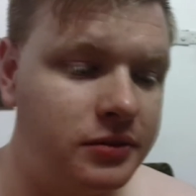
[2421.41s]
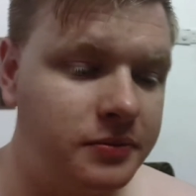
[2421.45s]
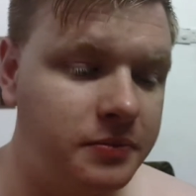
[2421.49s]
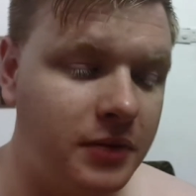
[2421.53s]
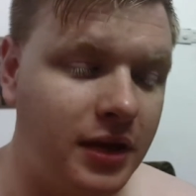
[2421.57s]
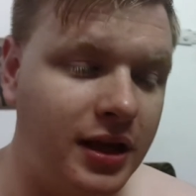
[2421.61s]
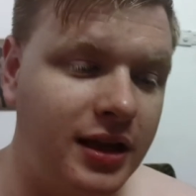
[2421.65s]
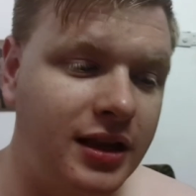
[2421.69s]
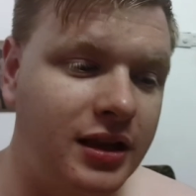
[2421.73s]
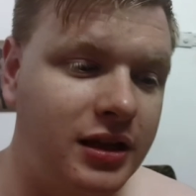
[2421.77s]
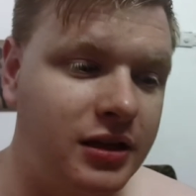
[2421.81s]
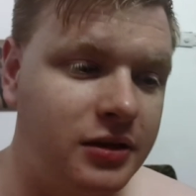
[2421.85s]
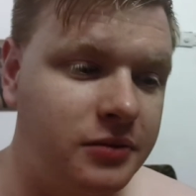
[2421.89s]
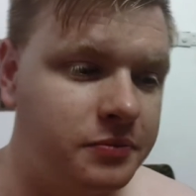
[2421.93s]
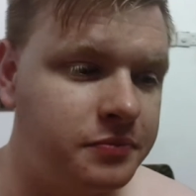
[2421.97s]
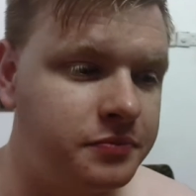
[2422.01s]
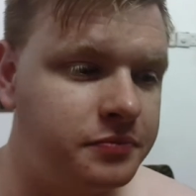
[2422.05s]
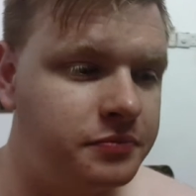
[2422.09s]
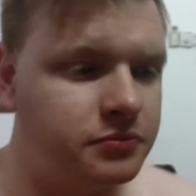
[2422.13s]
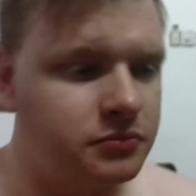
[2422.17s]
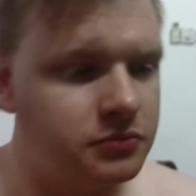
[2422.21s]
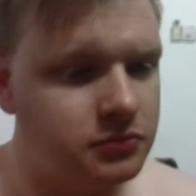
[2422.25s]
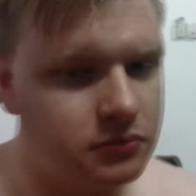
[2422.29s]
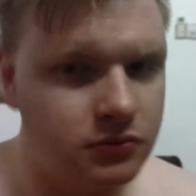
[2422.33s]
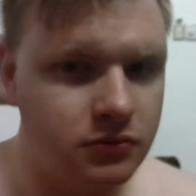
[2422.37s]
Another
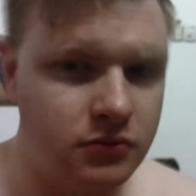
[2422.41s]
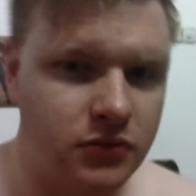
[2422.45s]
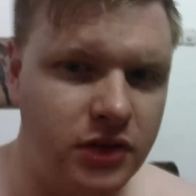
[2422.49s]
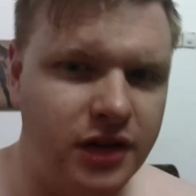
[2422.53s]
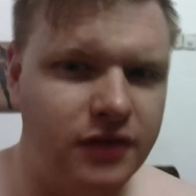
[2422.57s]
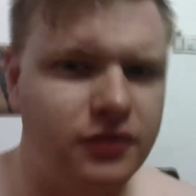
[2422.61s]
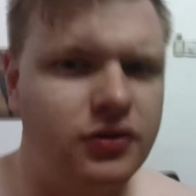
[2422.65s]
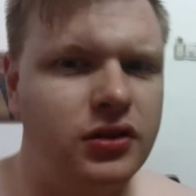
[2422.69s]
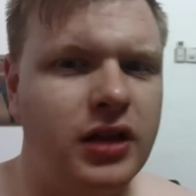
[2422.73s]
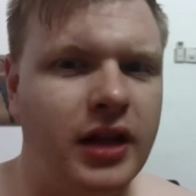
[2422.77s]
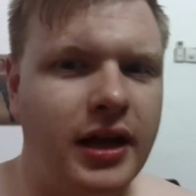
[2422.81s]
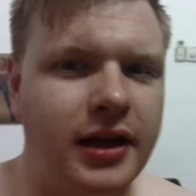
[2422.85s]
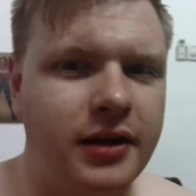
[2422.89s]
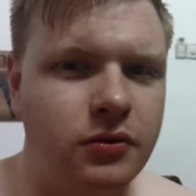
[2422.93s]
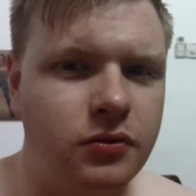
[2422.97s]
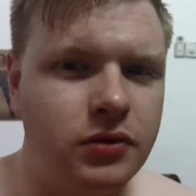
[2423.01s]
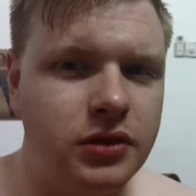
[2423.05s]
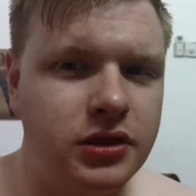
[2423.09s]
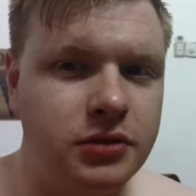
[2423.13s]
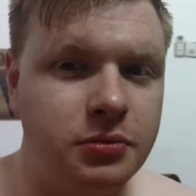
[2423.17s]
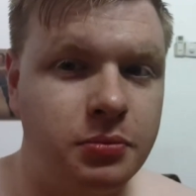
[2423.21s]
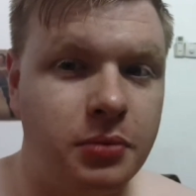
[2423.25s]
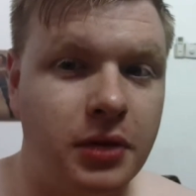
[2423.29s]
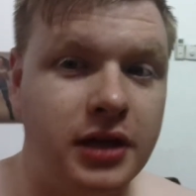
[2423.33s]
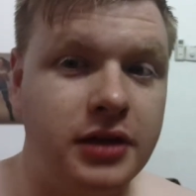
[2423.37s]
different
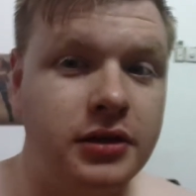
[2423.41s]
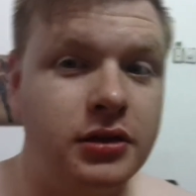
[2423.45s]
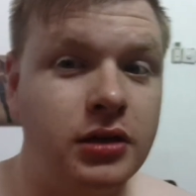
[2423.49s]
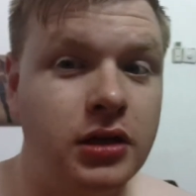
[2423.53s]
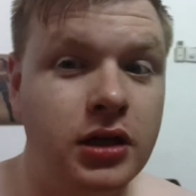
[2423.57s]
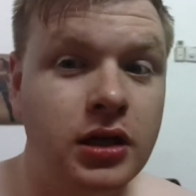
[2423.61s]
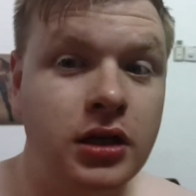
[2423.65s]
language, but